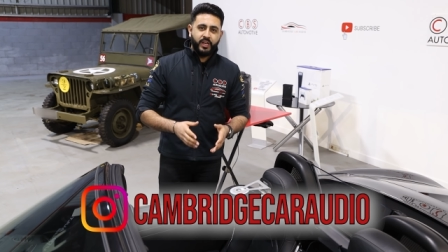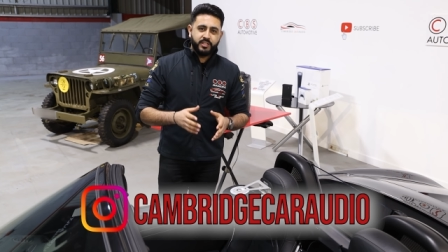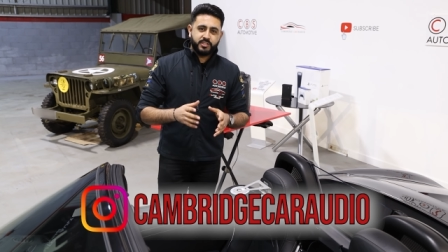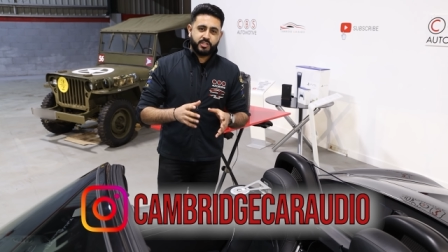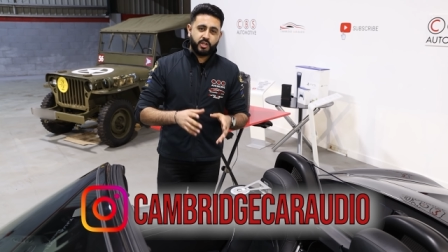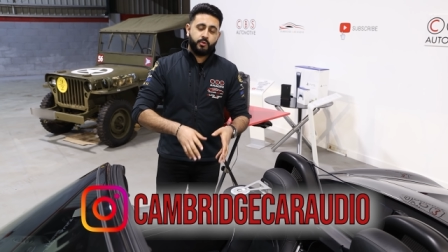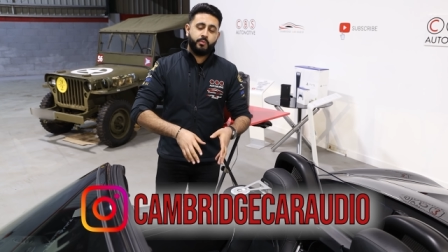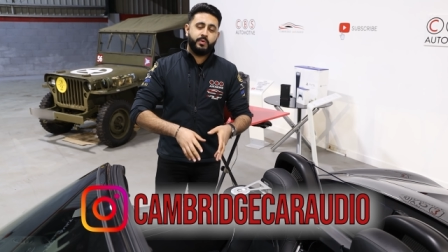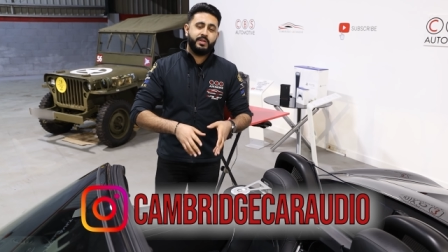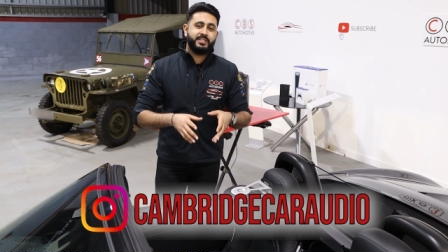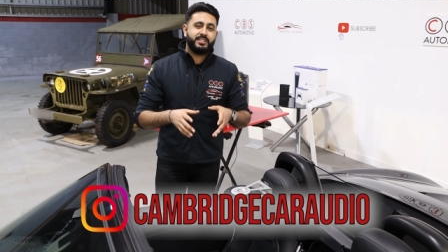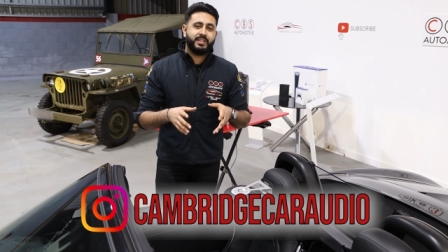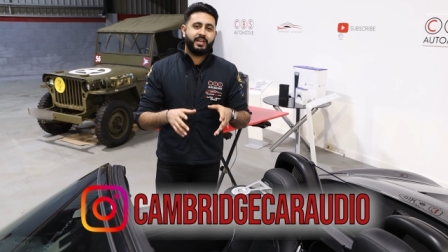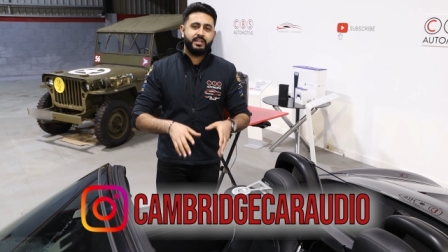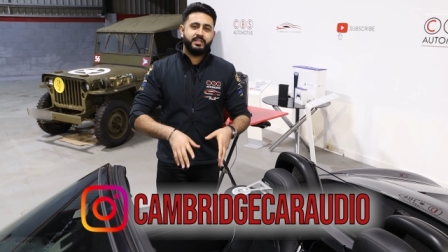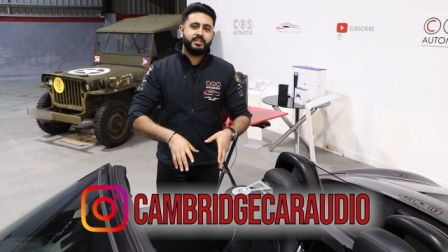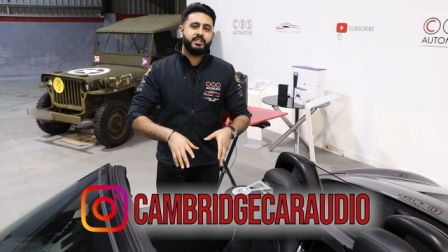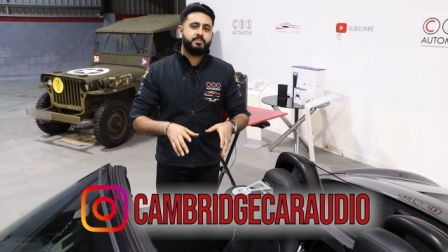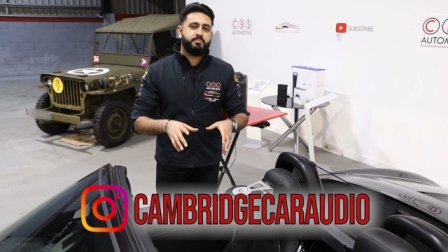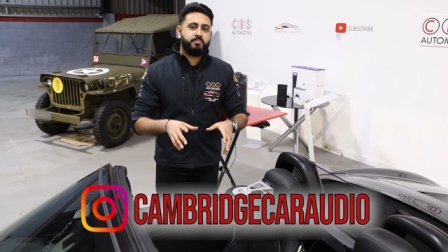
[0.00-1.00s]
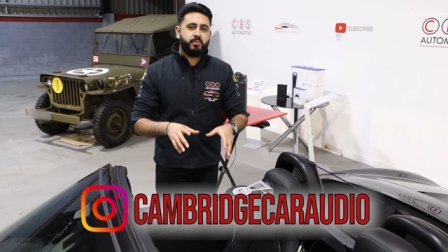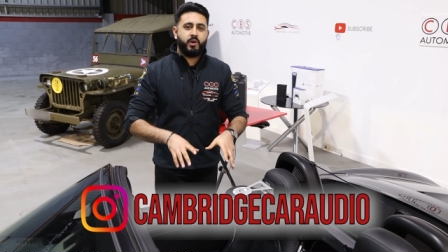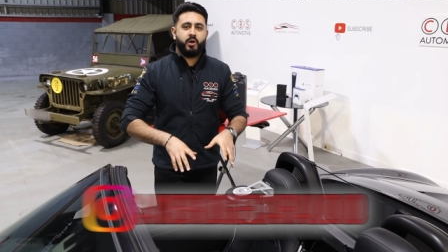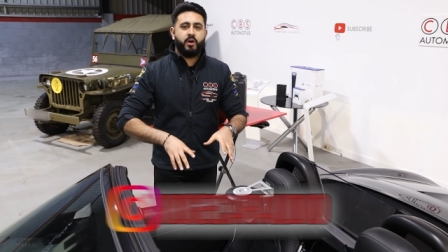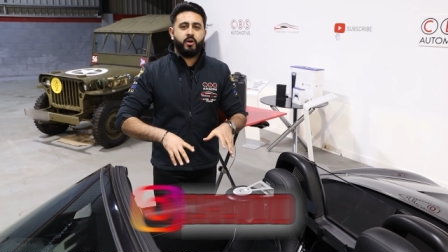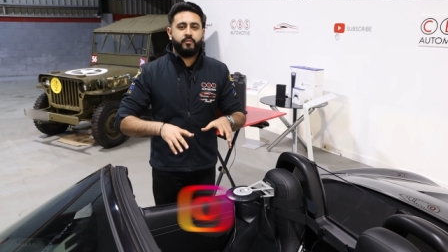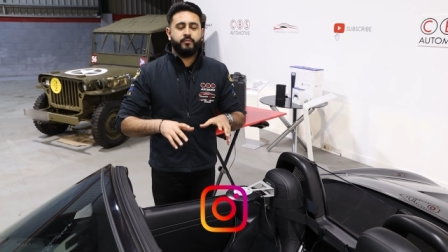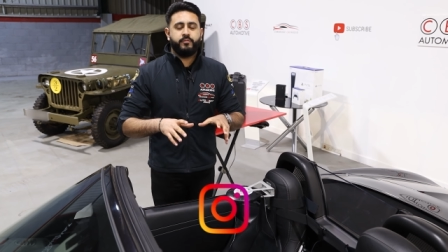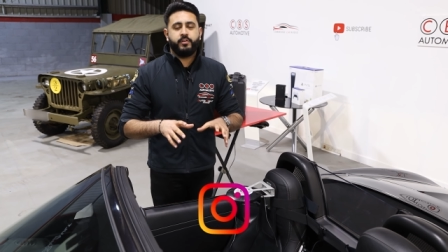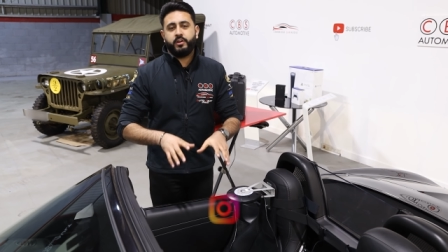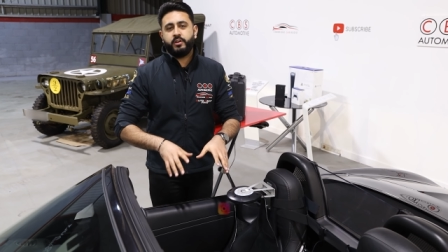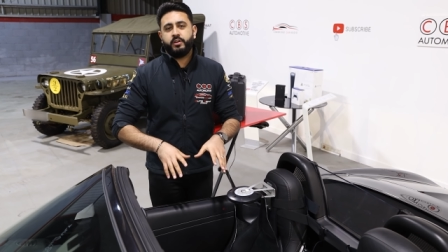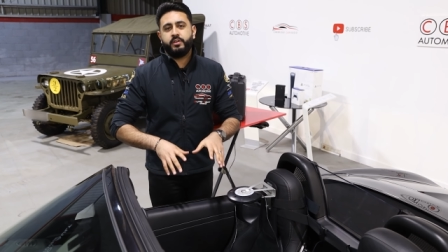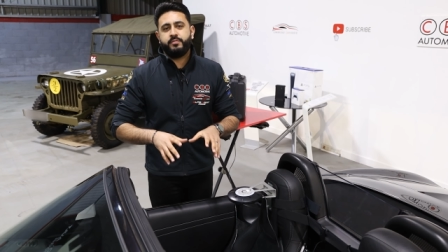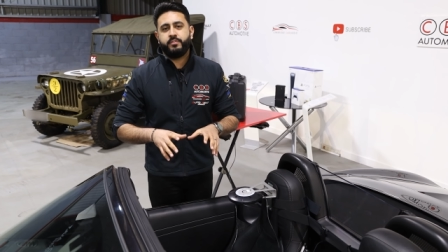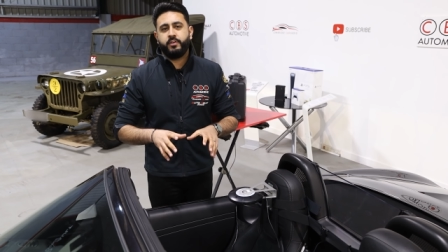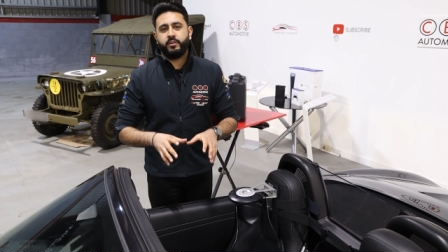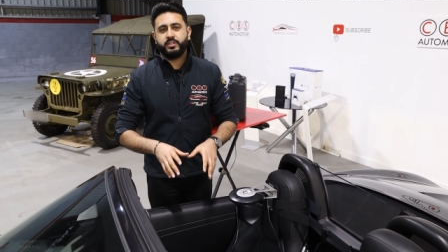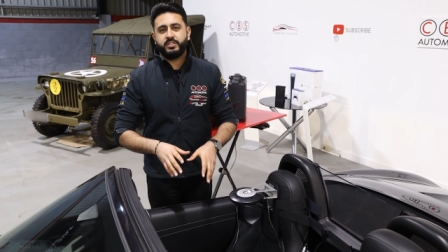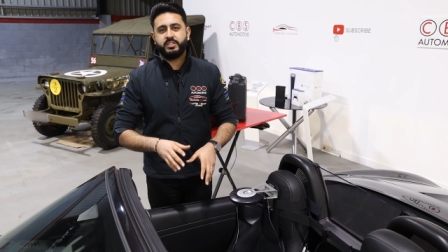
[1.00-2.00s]
So we take this part very,
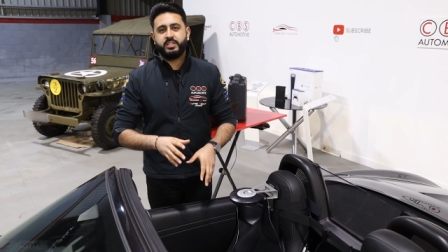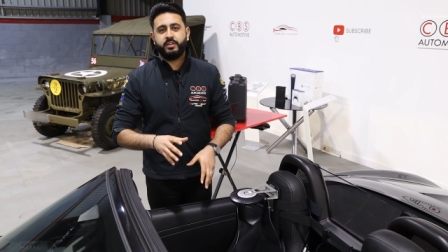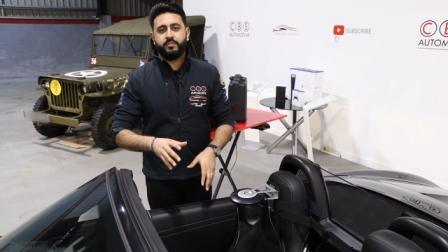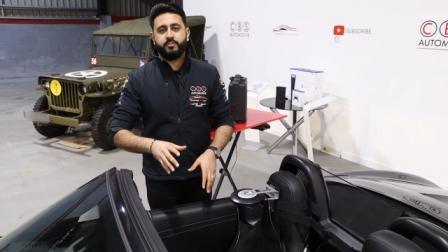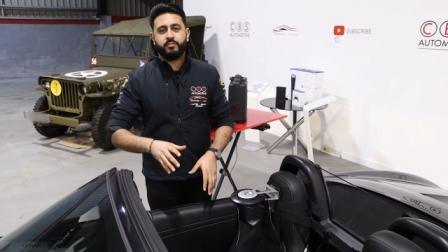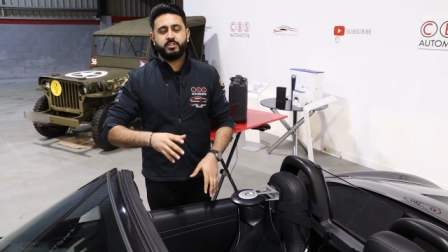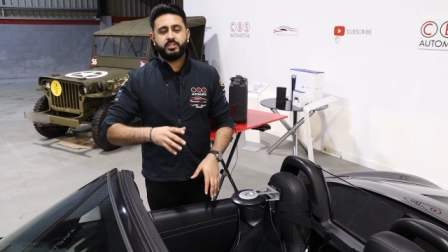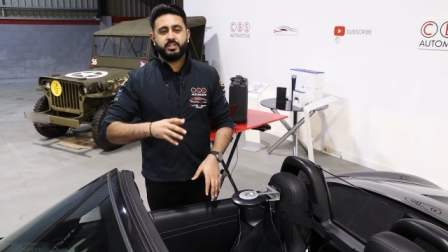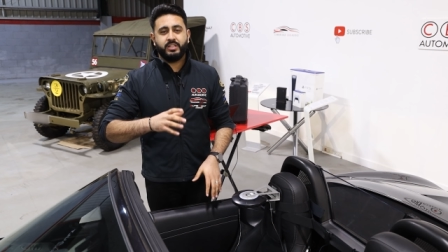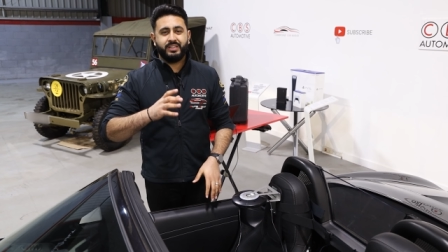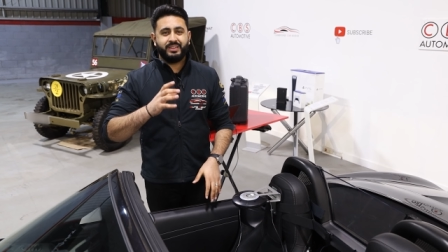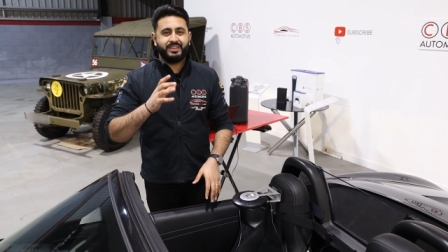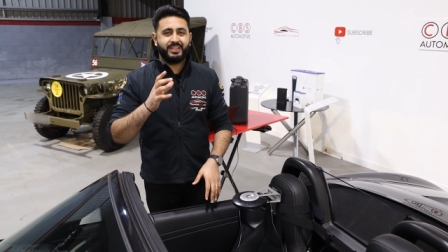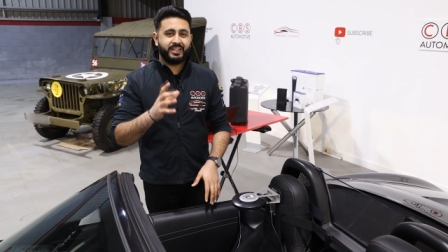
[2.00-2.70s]
very seriously.